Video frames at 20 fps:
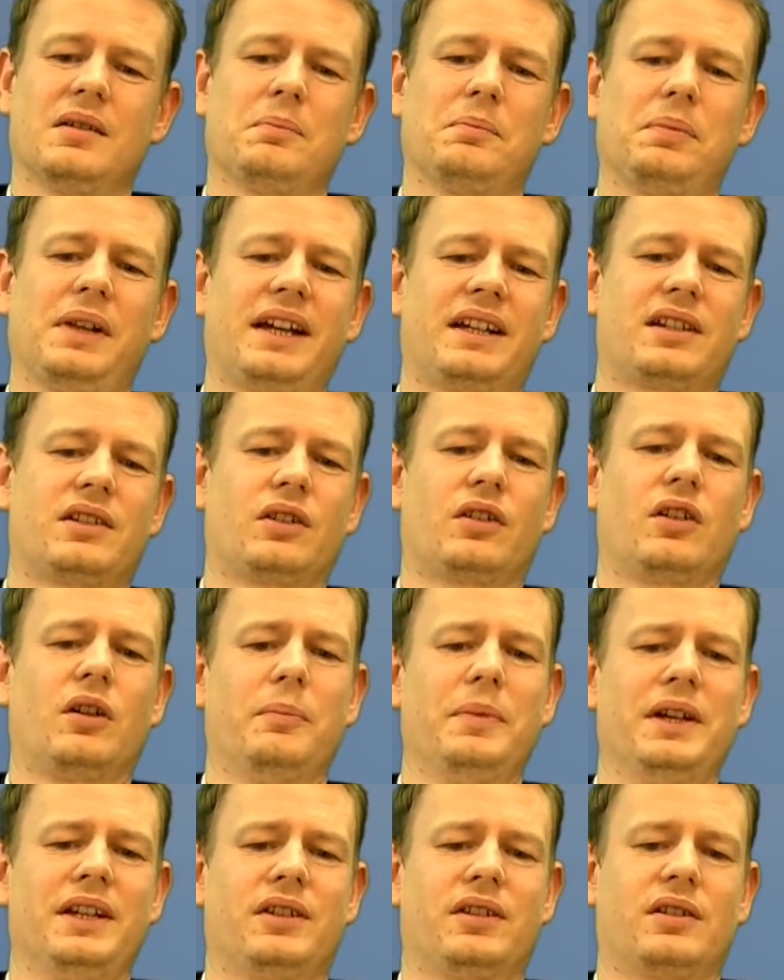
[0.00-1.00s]
black to
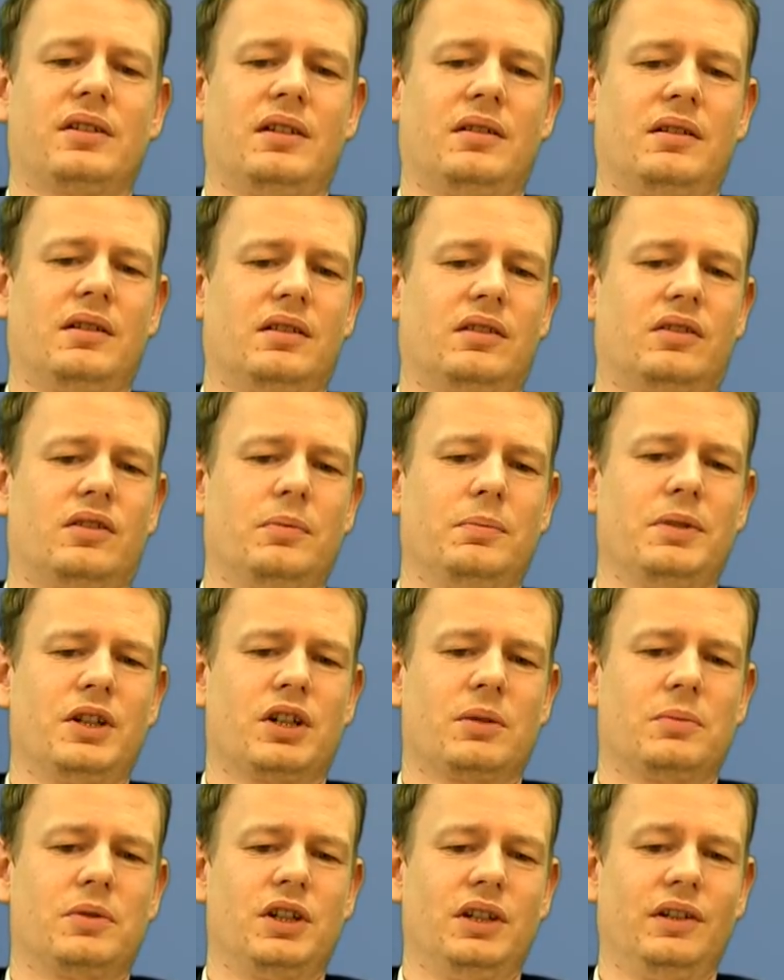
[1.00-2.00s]
commit to
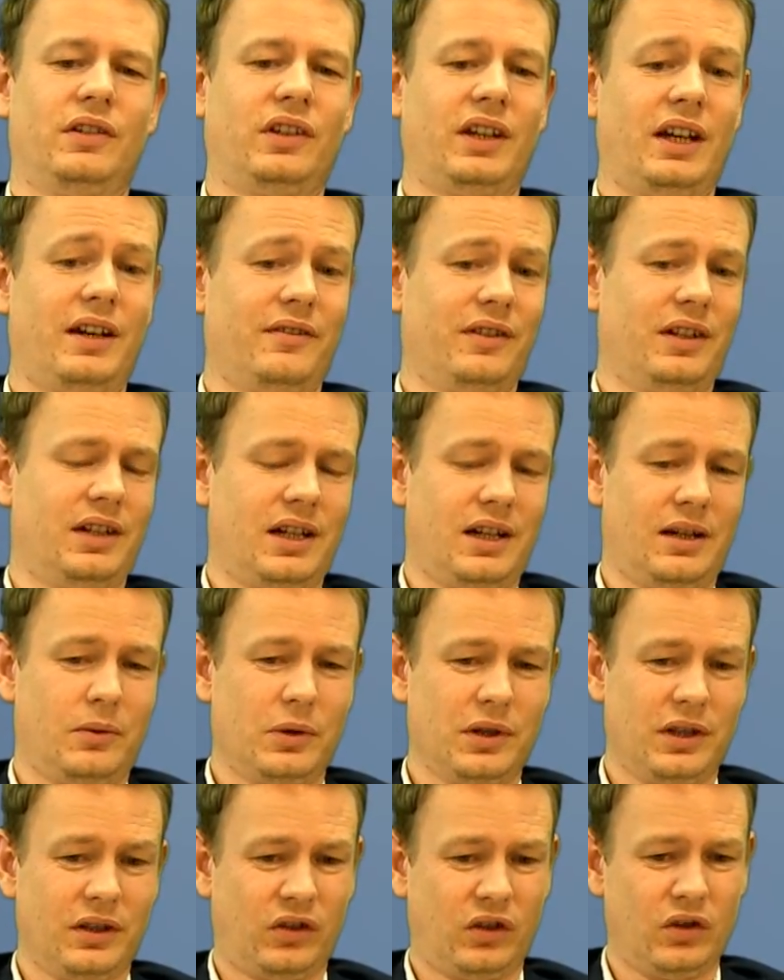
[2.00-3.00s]
bishop g7, and I
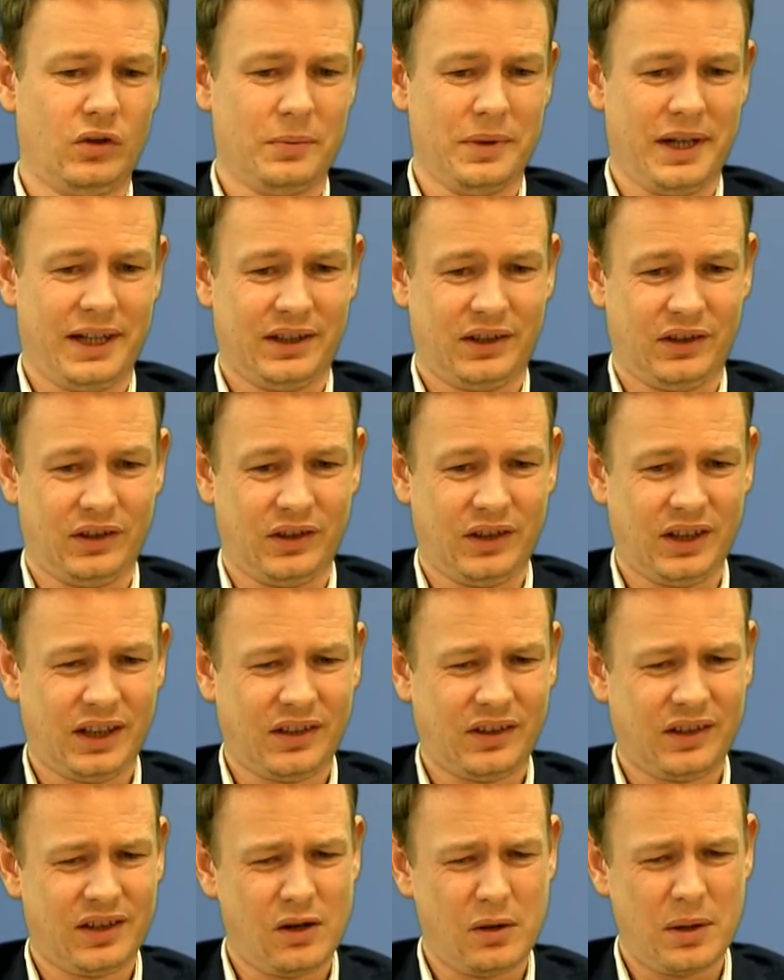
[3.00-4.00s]
would assume knight
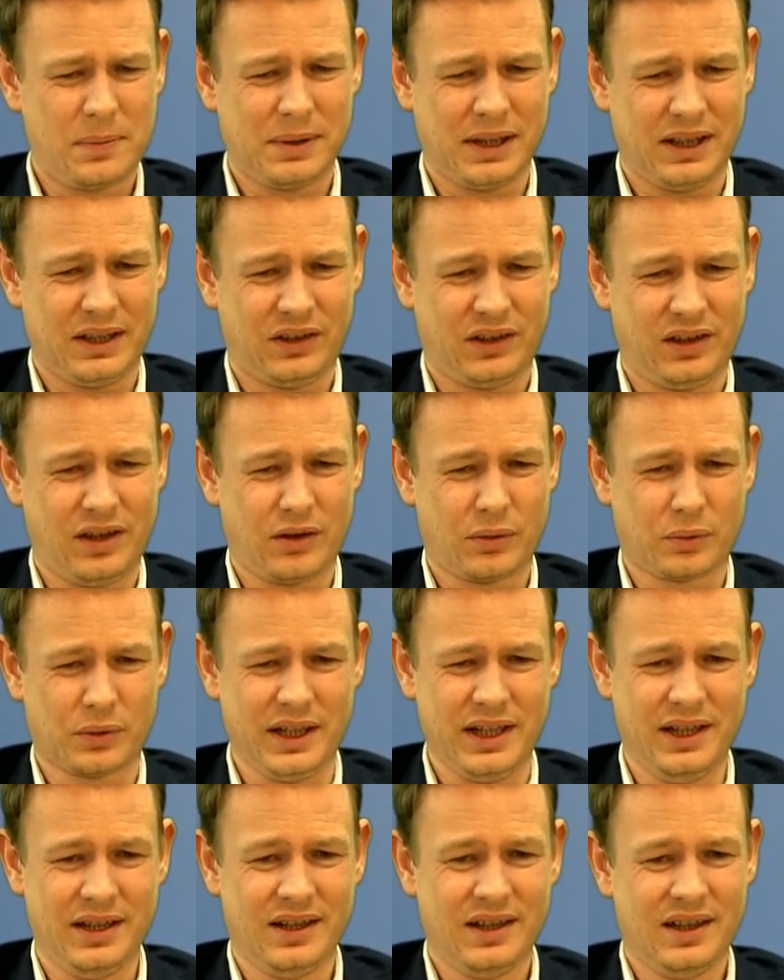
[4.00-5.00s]
c6. Now we play
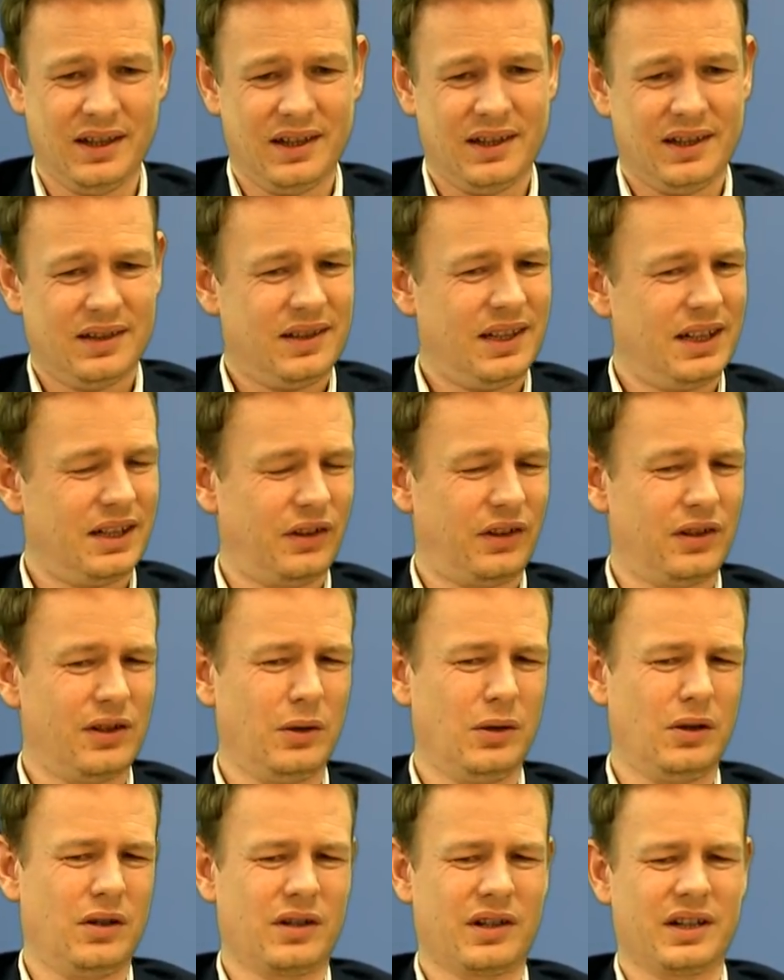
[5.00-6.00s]
c3. There is no
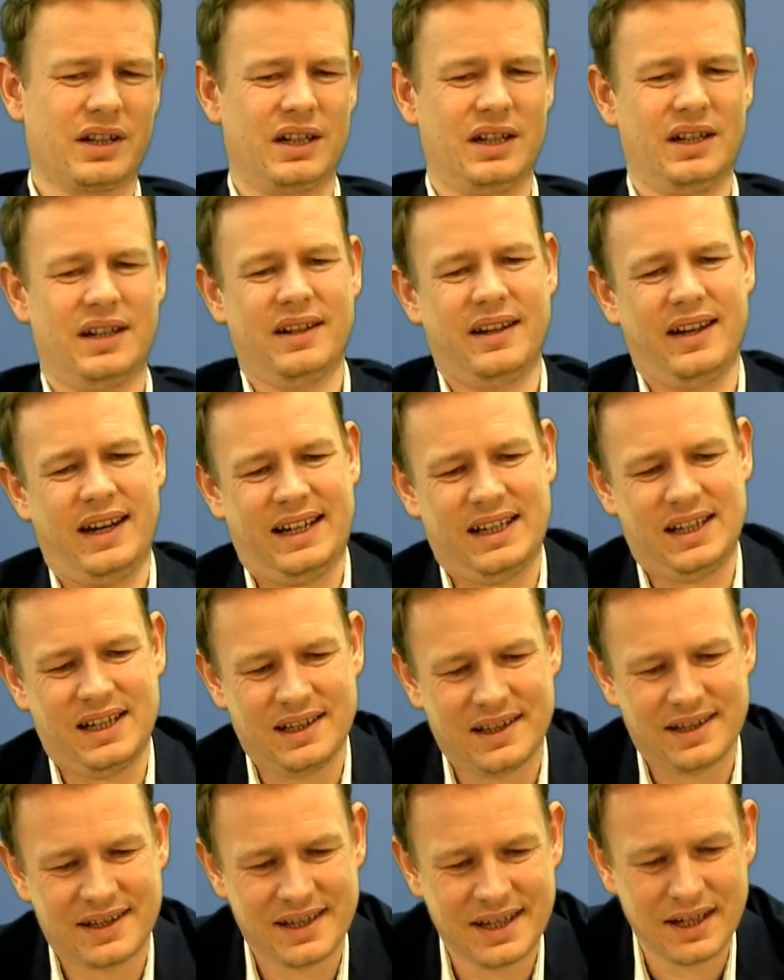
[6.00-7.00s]
longer any
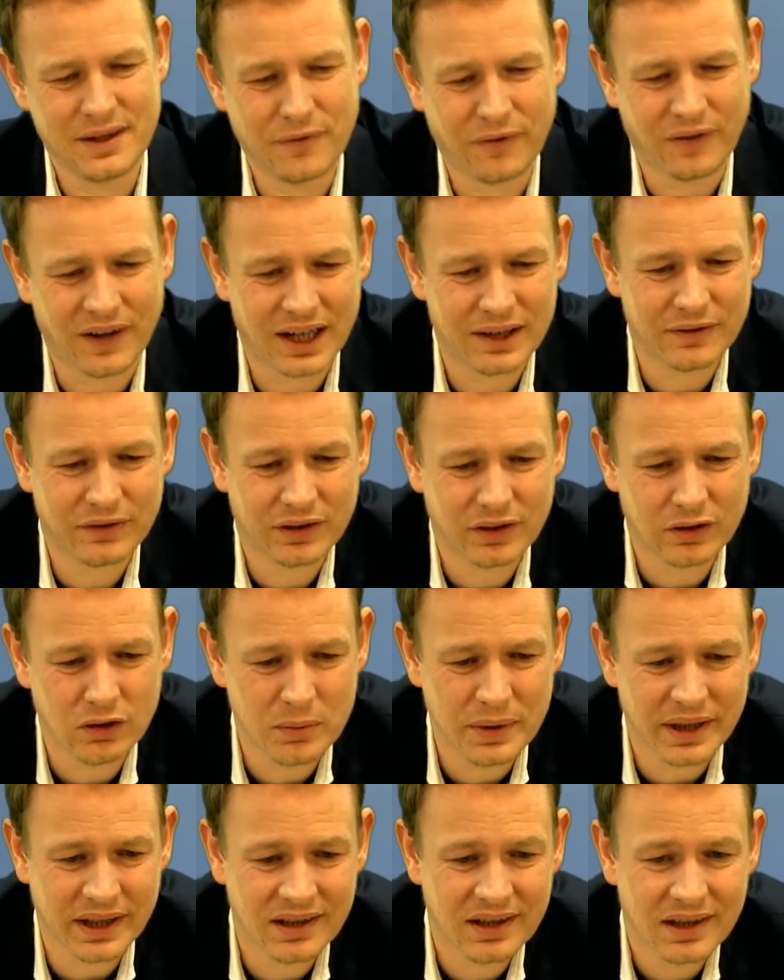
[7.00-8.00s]
d5s
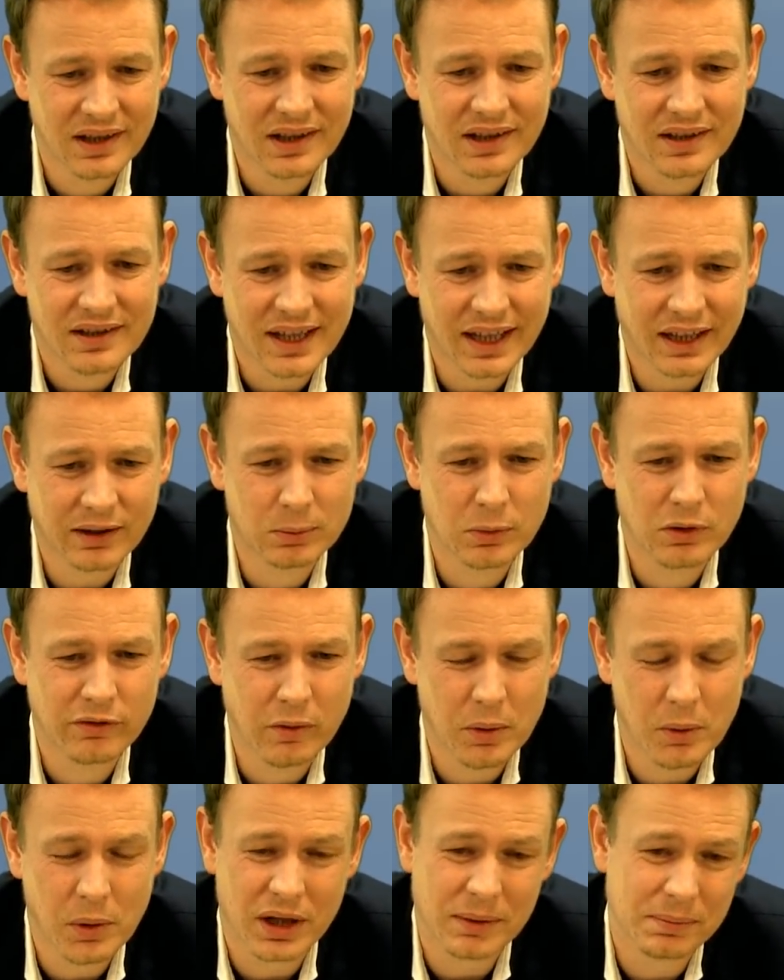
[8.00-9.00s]
looming. Next move
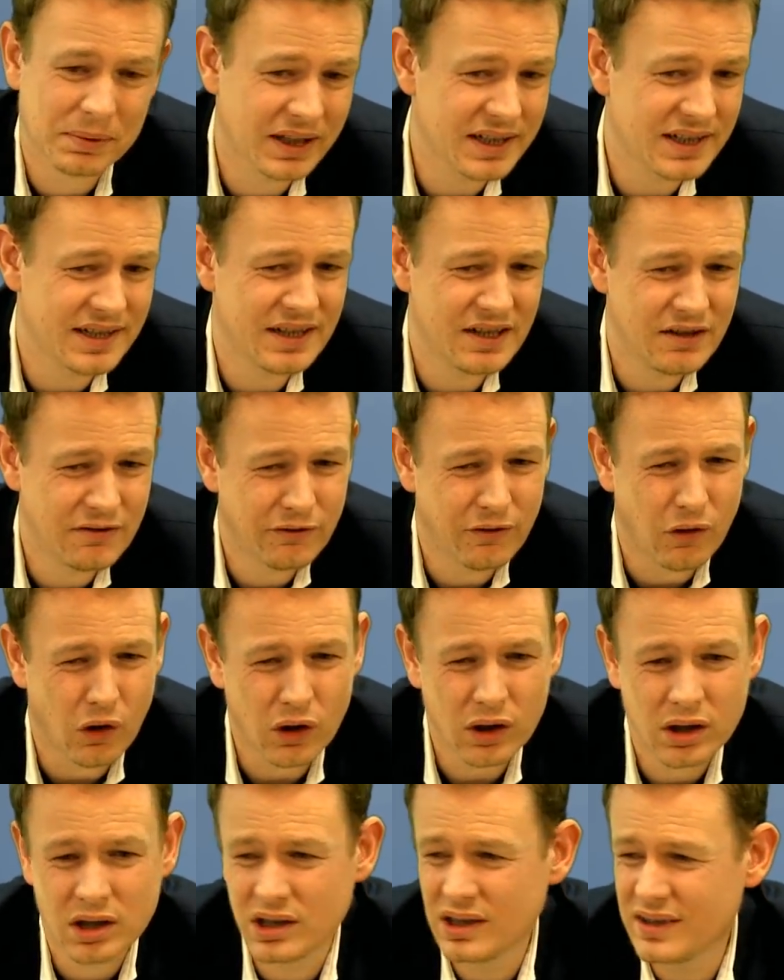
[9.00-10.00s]
we want to play
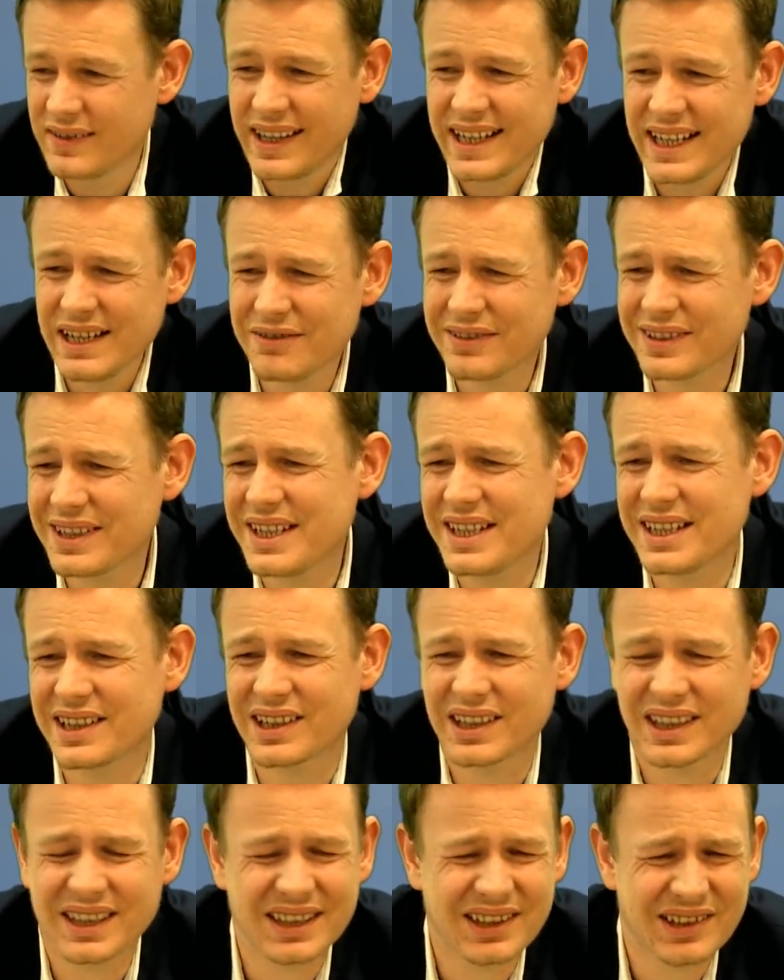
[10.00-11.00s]
d4. And even
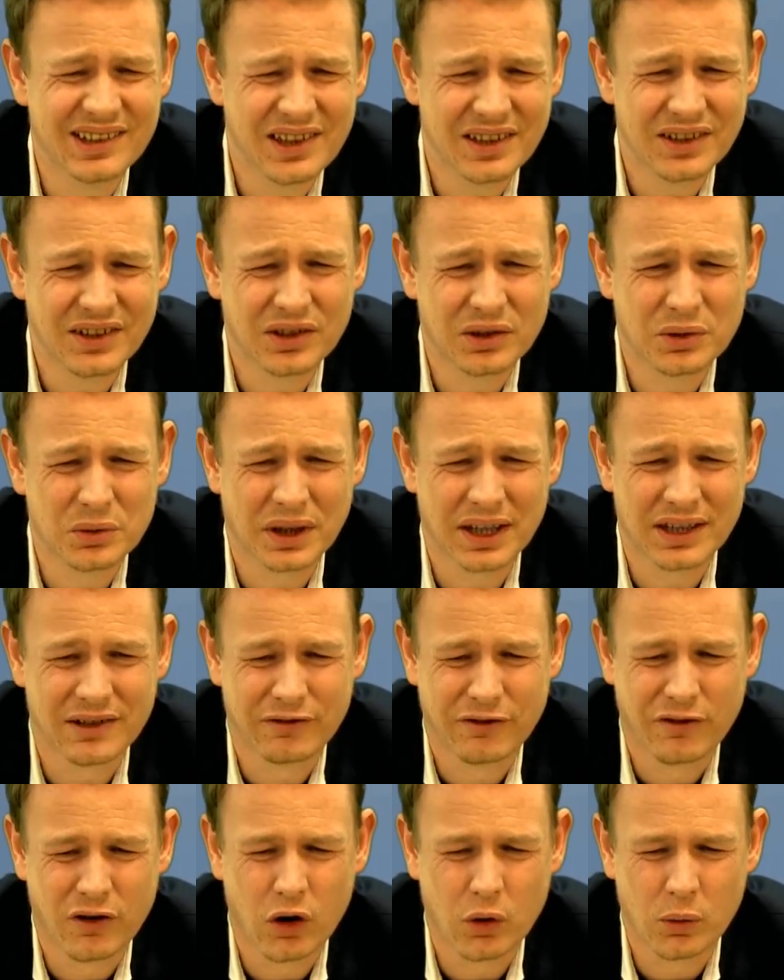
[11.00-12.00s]
here, it's not
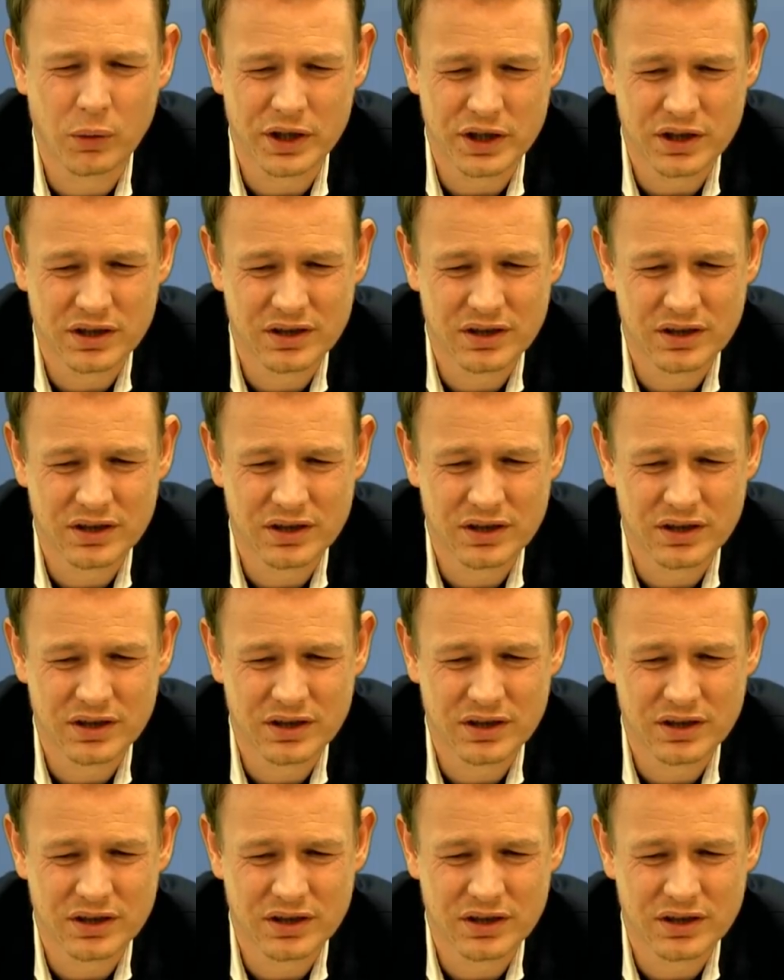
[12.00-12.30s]
straightforward,